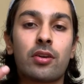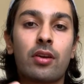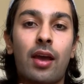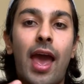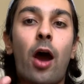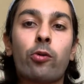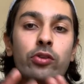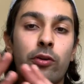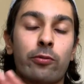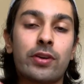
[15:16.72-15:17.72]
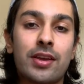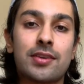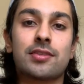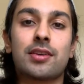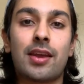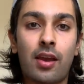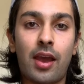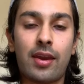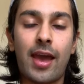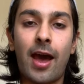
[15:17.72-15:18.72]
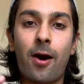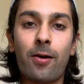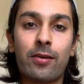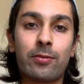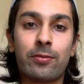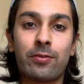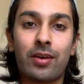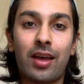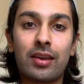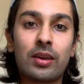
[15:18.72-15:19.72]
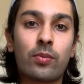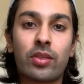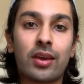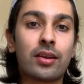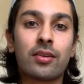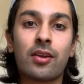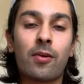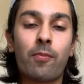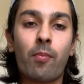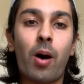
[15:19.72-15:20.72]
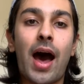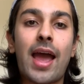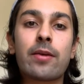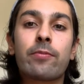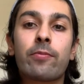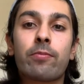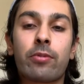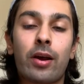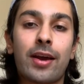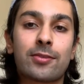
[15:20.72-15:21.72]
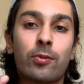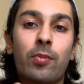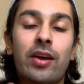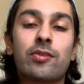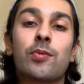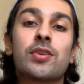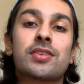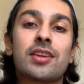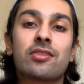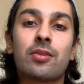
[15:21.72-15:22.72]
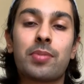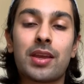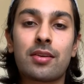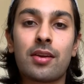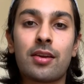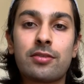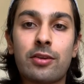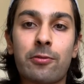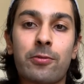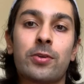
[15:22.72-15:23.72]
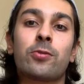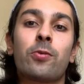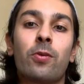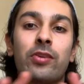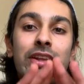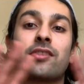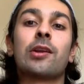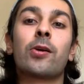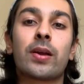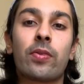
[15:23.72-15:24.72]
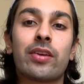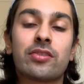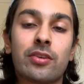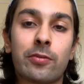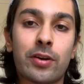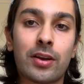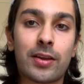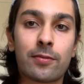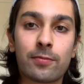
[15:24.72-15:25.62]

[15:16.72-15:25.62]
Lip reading: How different is it? And how, if anything, my product or my service needs to be different or needs to look at this differently.